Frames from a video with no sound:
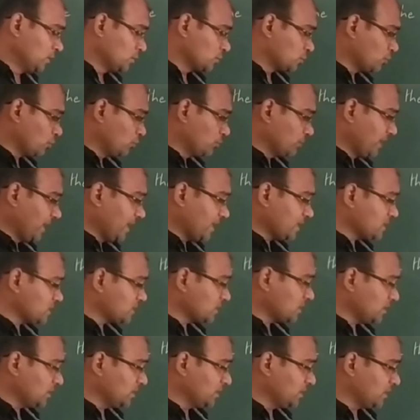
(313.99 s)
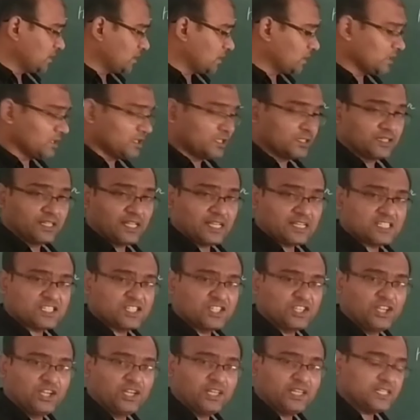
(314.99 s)
So next
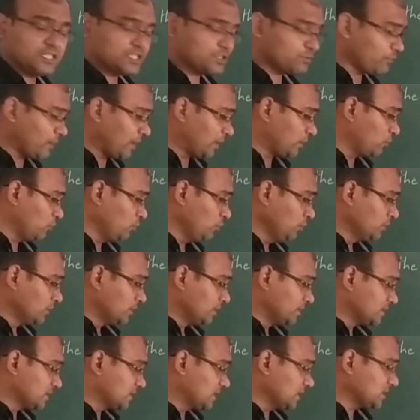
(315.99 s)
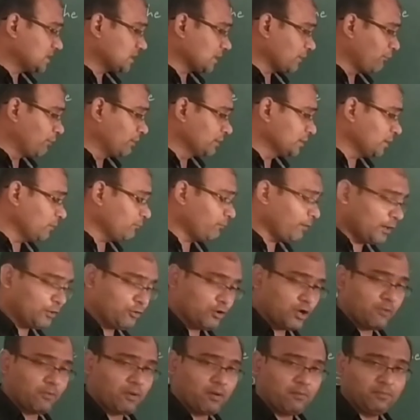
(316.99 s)
nearest value is the 75
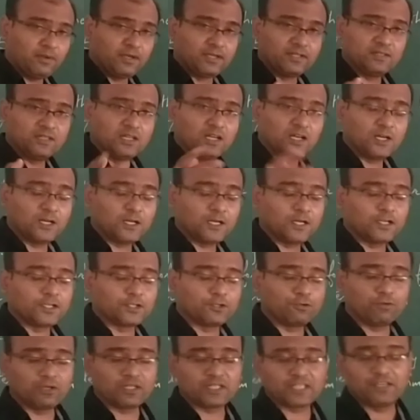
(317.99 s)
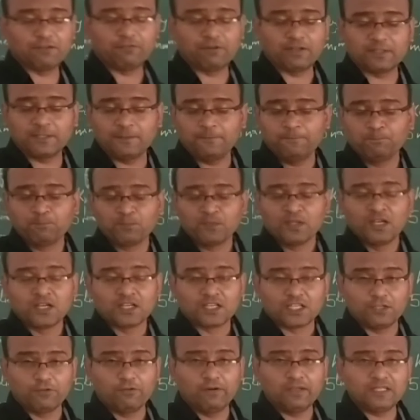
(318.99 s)
mm in your given
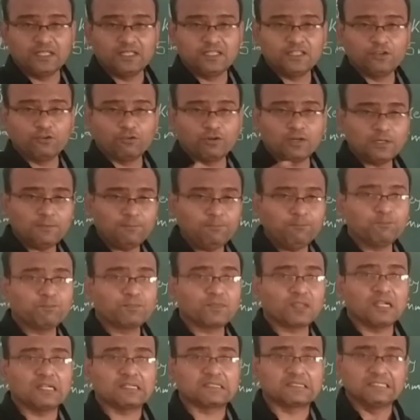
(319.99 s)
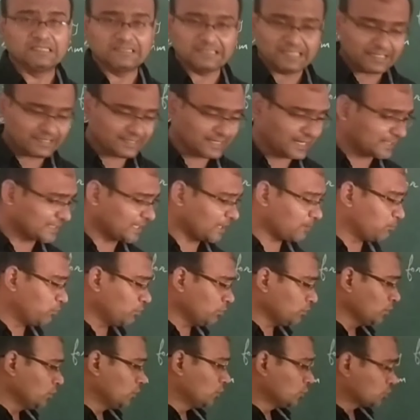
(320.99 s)
in your design data
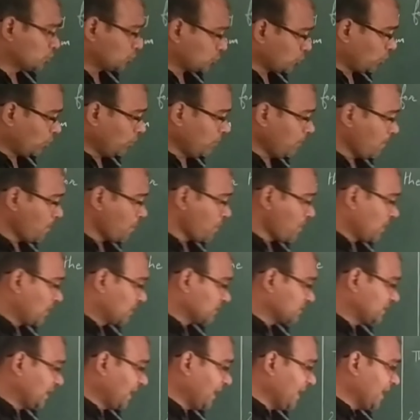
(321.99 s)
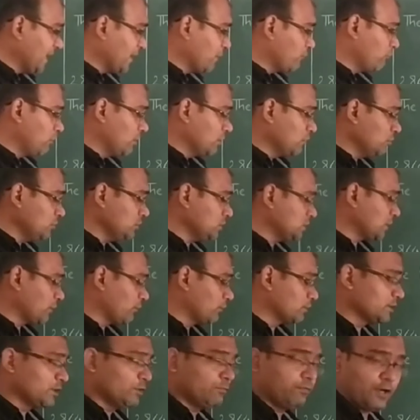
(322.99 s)
book. So D equal to
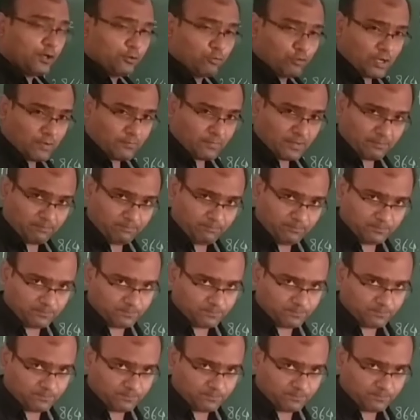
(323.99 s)
75 mm.